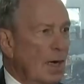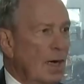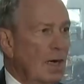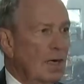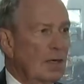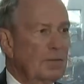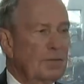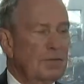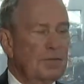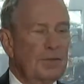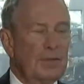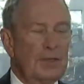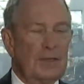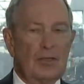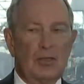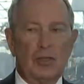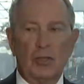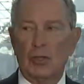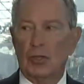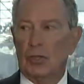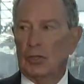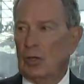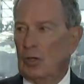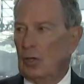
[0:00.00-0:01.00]
Our
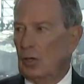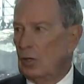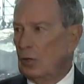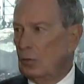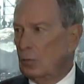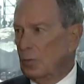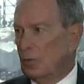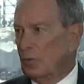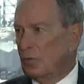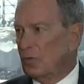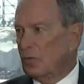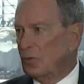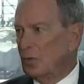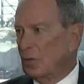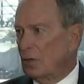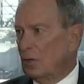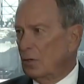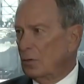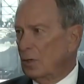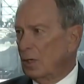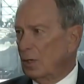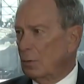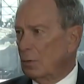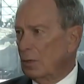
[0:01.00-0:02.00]
friends should always
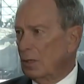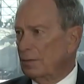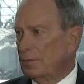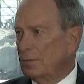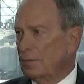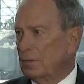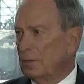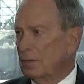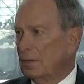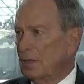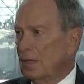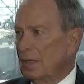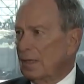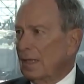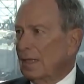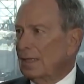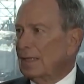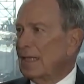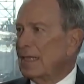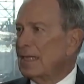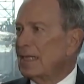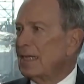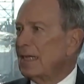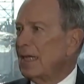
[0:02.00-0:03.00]
know, however,
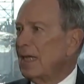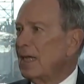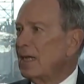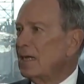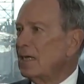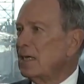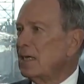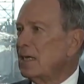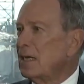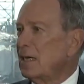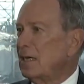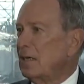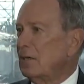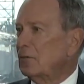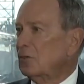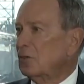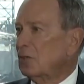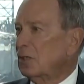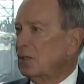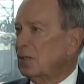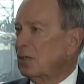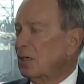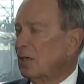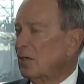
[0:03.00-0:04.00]
that they can
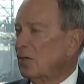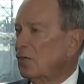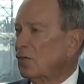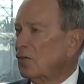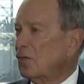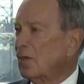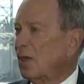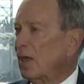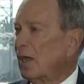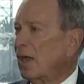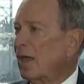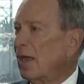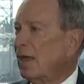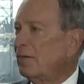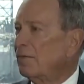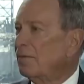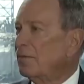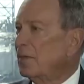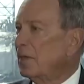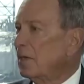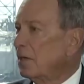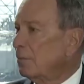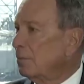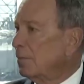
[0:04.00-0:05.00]
count on us to
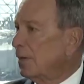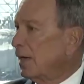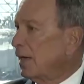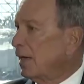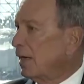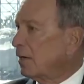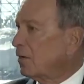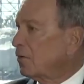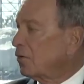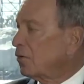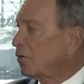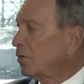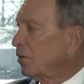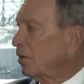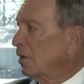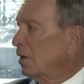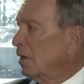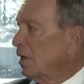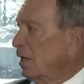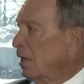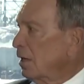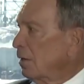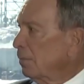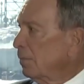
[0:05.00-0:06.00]
have their backs
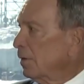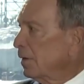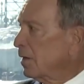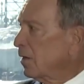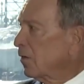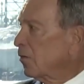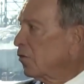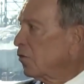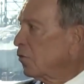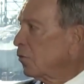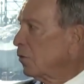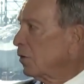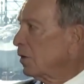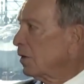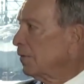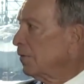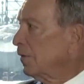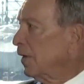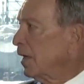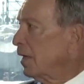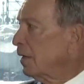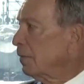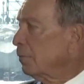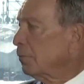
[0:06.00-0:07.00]
but the sort
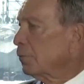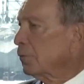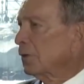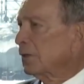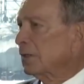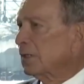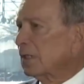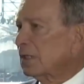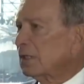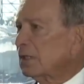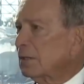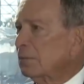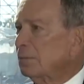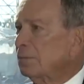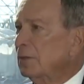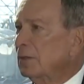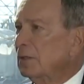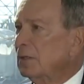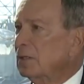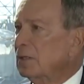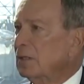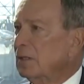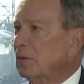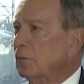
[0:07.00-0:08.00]
of
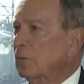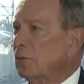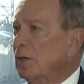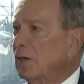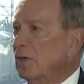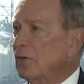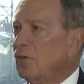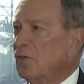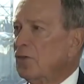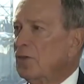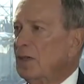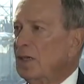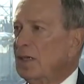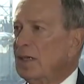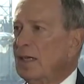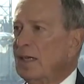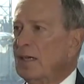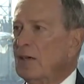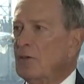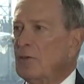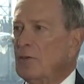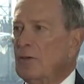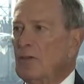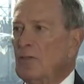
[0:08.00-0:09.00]
unpredictability we are seeing
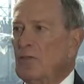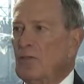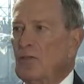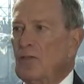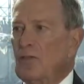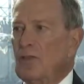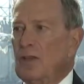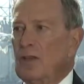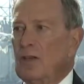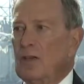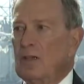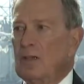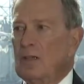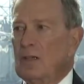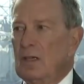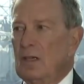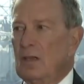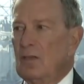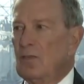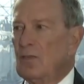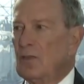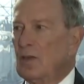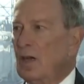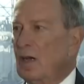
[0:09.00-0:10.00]
increases the
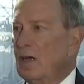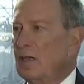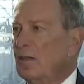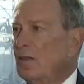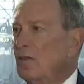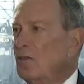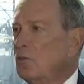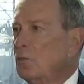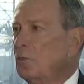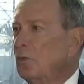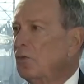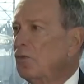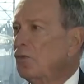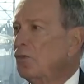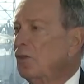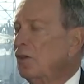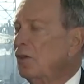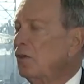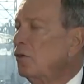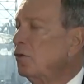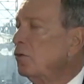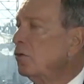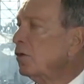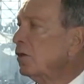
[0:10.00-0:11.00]
odds others will
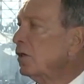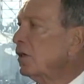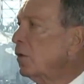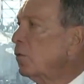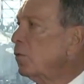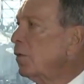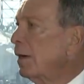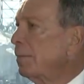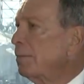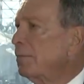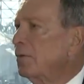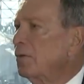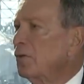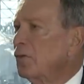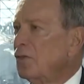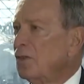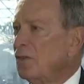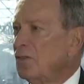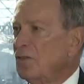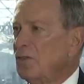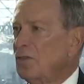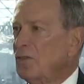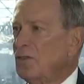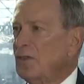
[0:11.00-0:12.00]
see nuclear
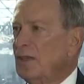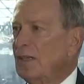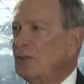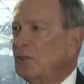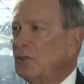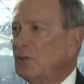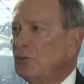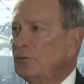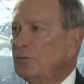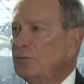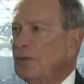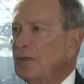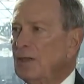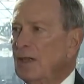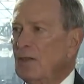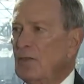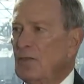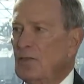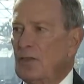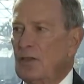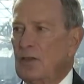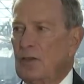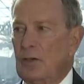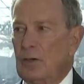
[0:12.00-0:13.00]
weapons as essential for
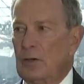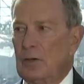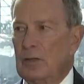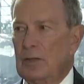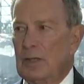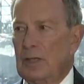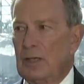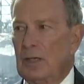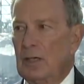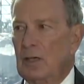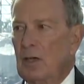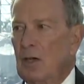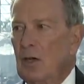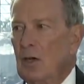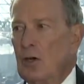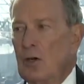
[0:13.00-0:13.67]
their security,